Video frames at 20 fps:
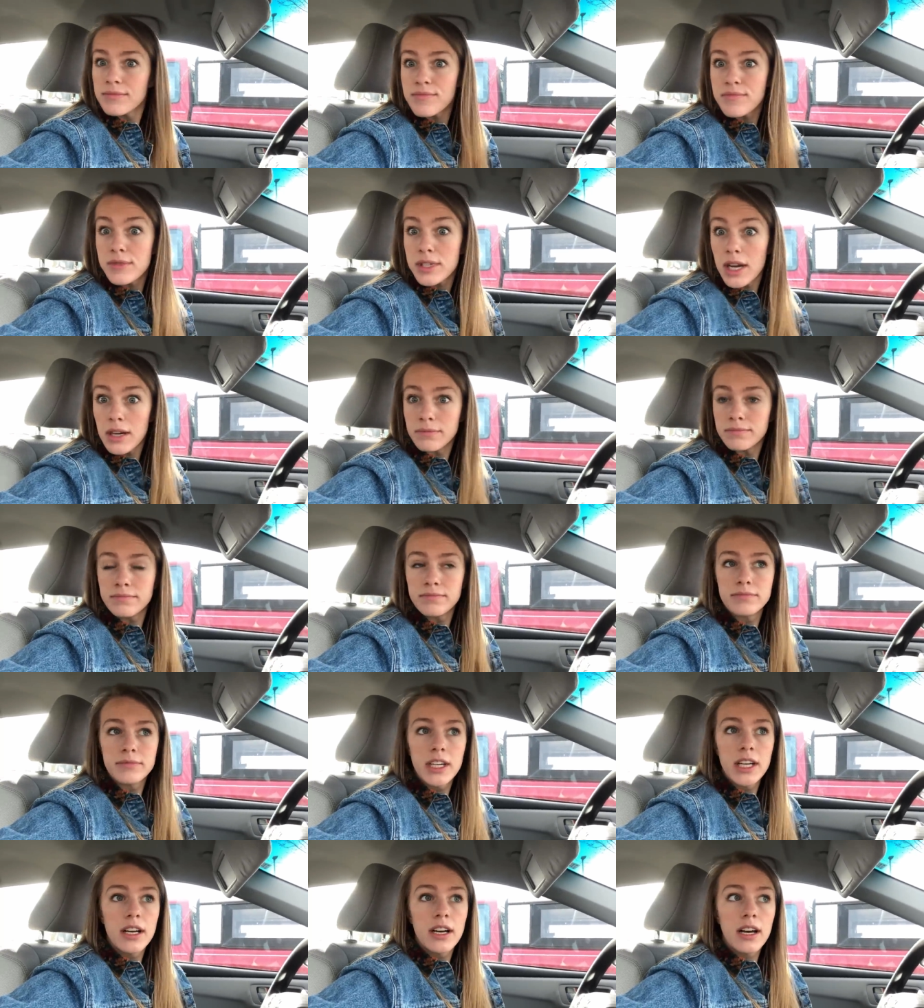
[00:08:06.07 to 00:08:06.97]
So,
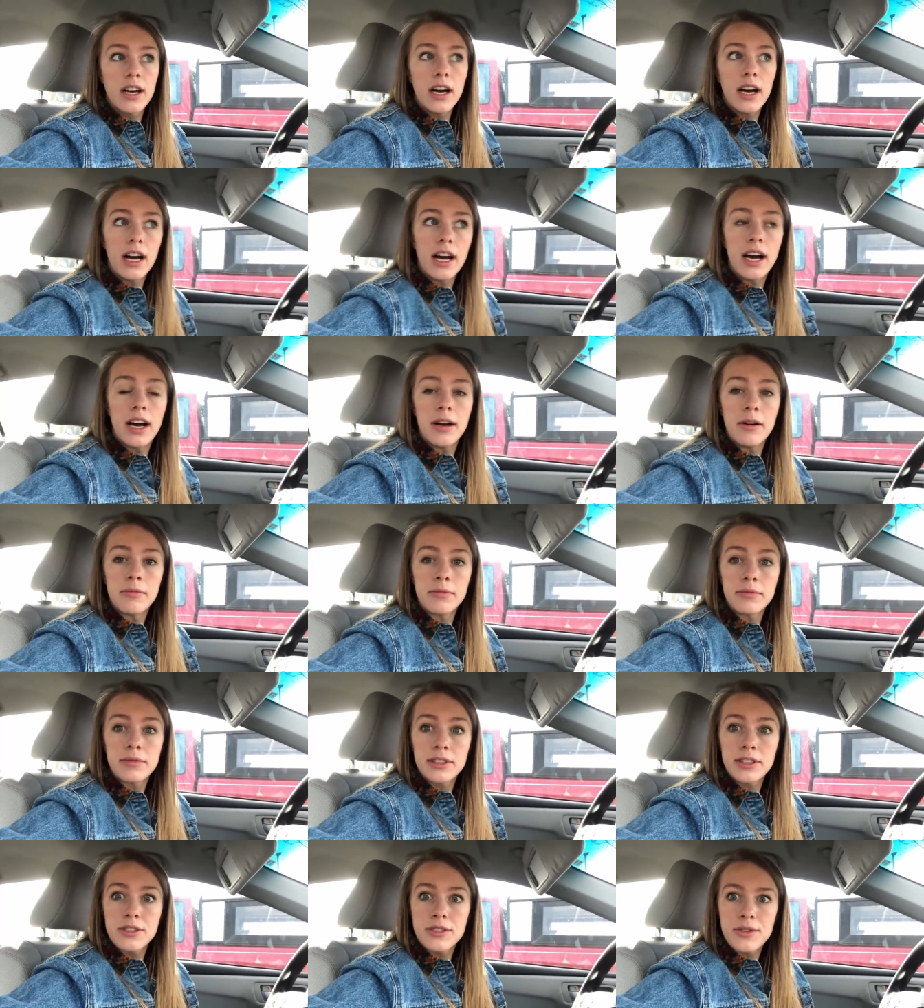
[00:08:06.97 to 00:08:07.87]
um,
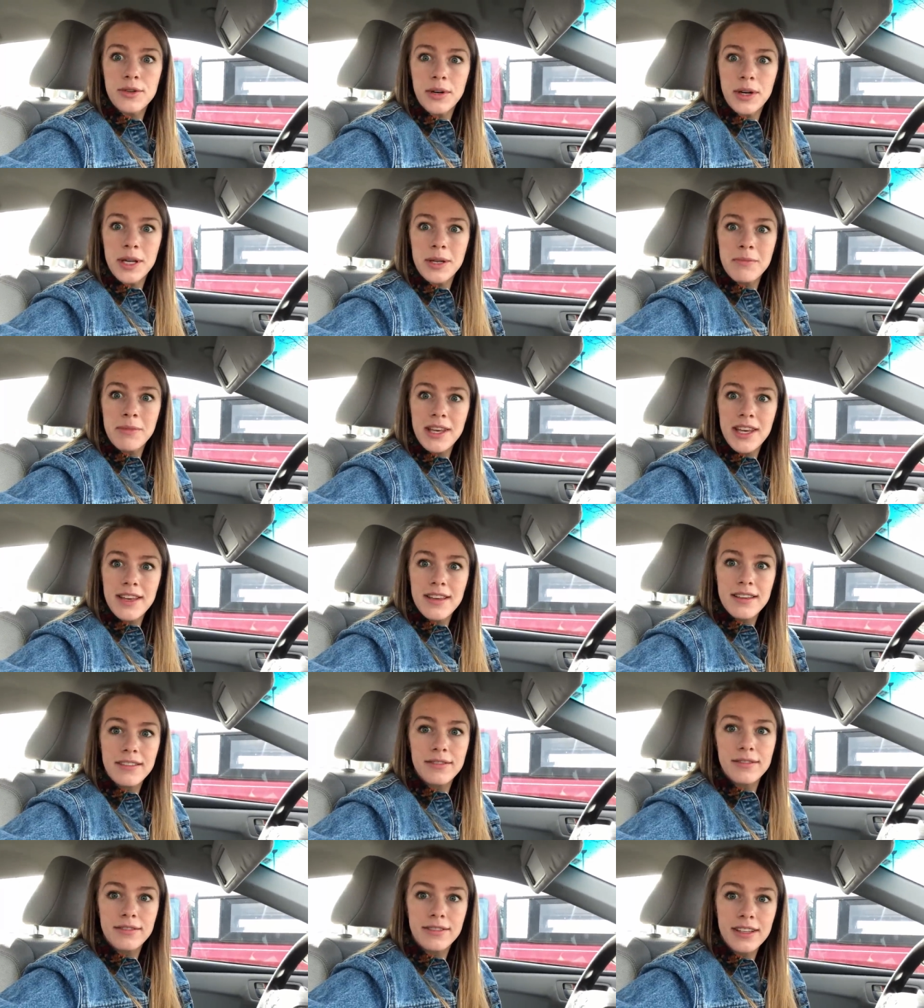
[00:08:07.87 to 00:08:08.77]
join
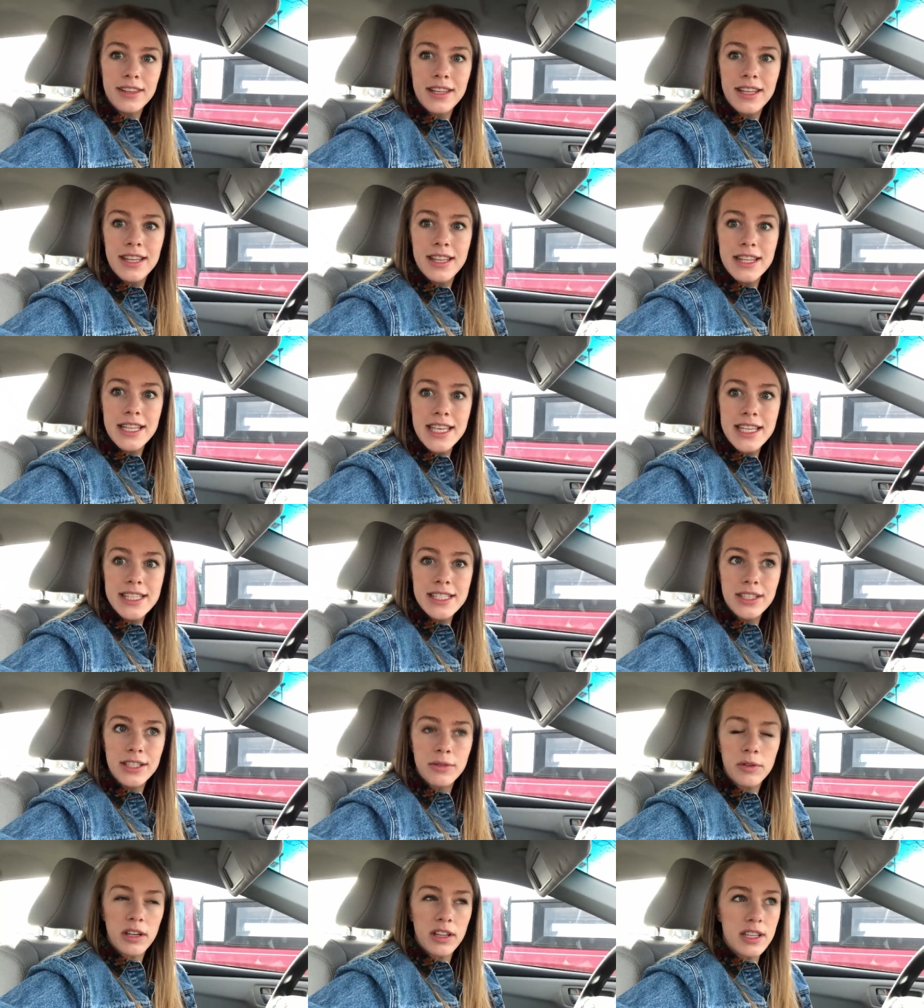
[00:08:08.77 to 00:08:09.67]
me within this
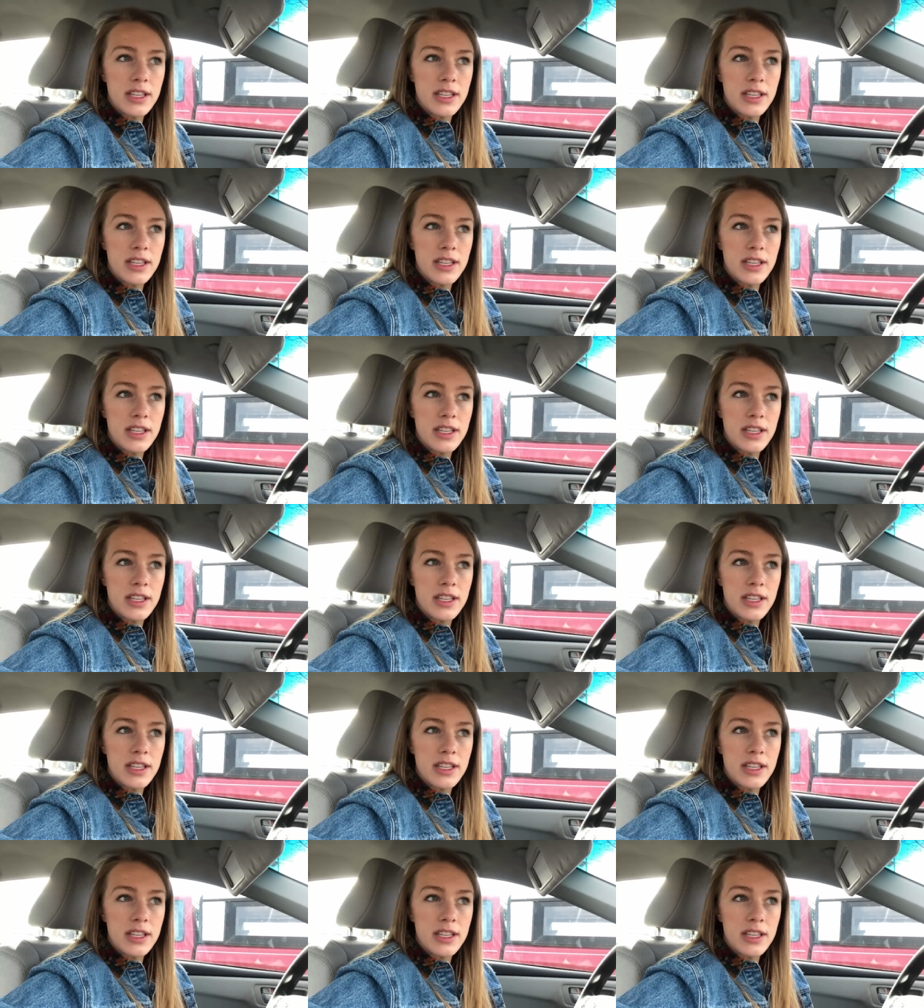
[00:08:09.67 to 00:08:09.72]
Goodwill.